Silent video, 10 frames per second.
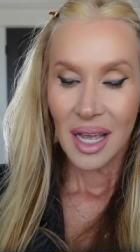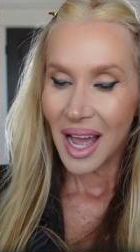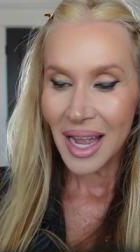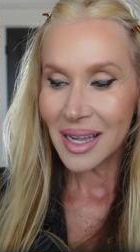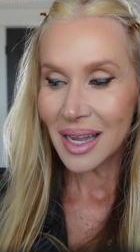
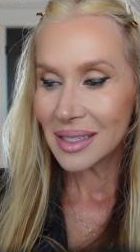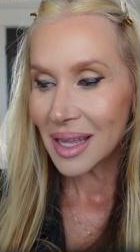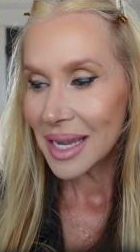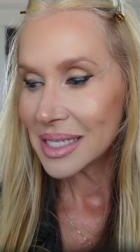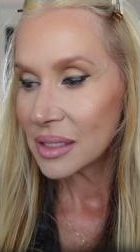I kind of
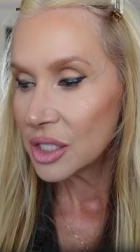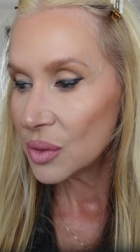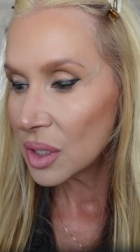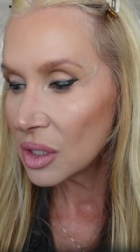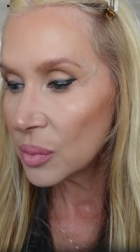like to
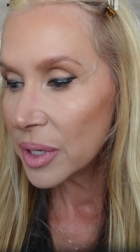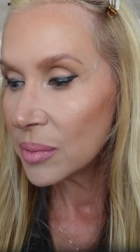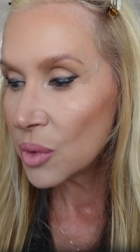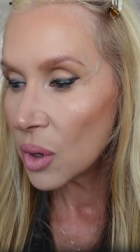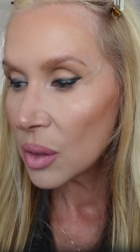do a little bit
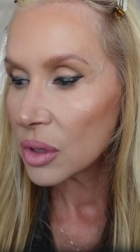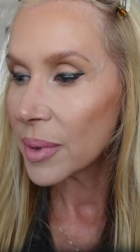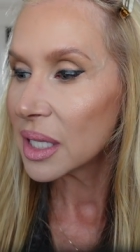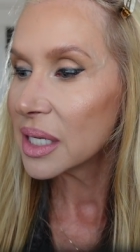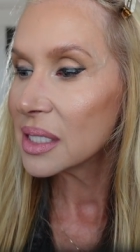more with
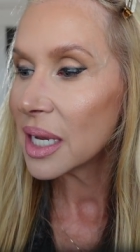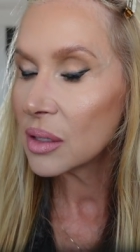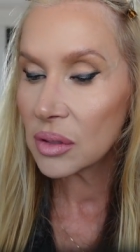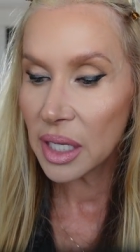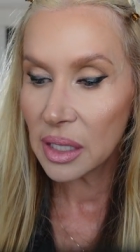my lids. I
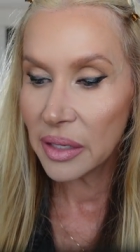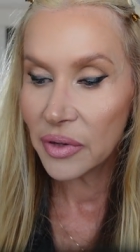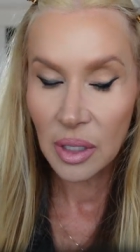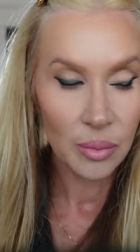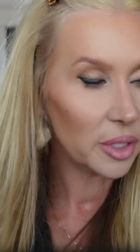don't like
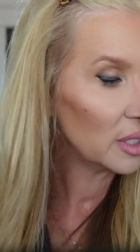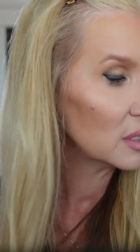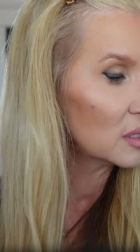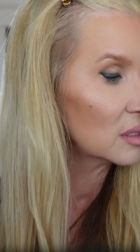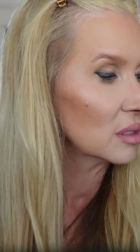leaving them
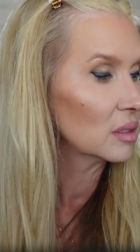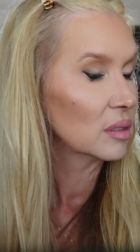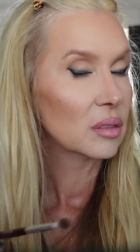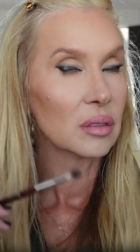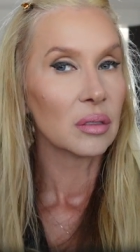this
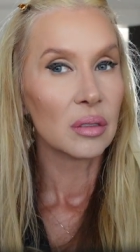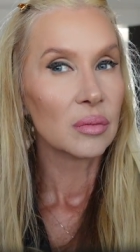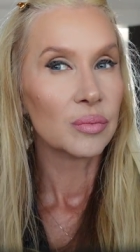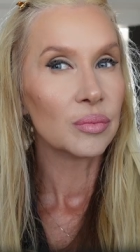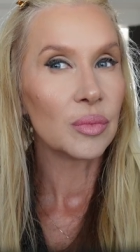
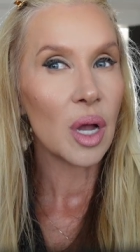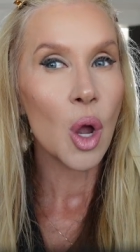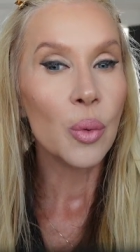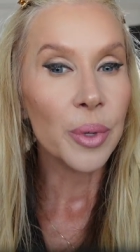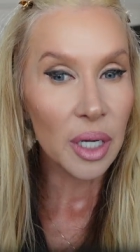
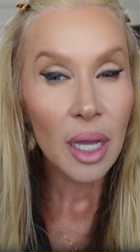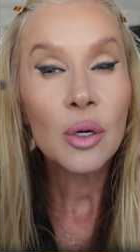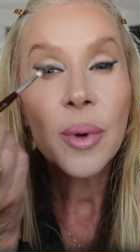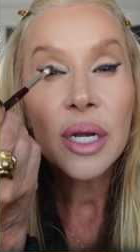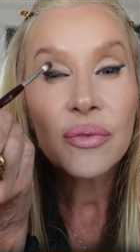open. I
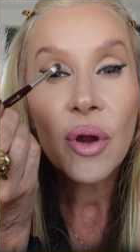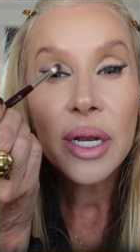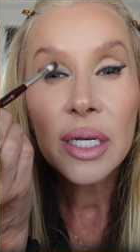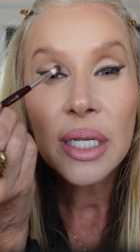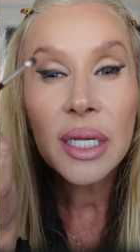don't mind if right
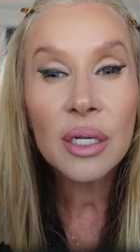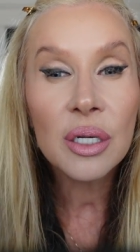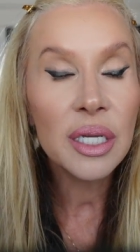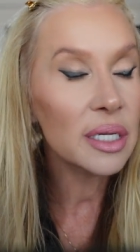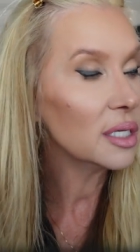in here
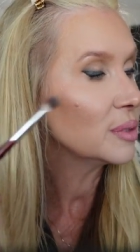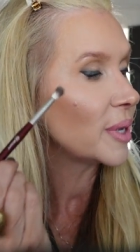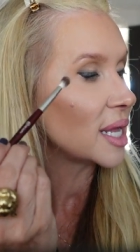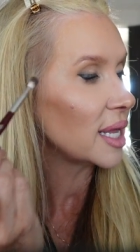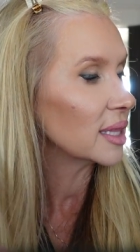is, but
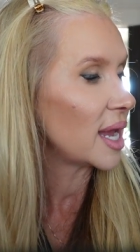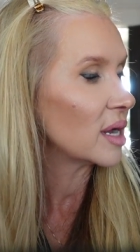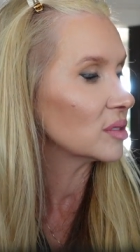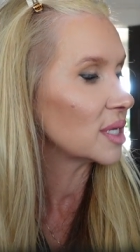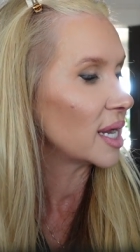I like the
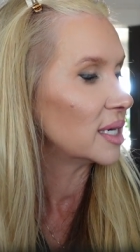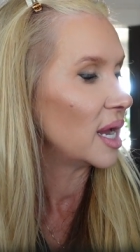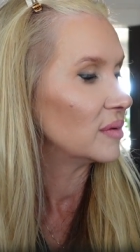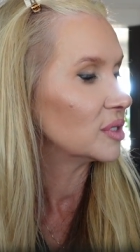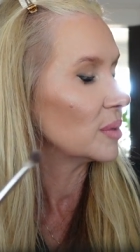outside to
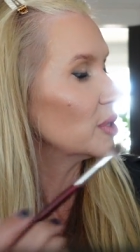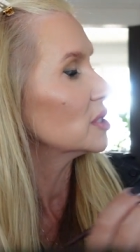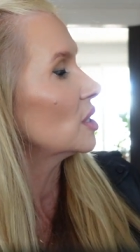have something.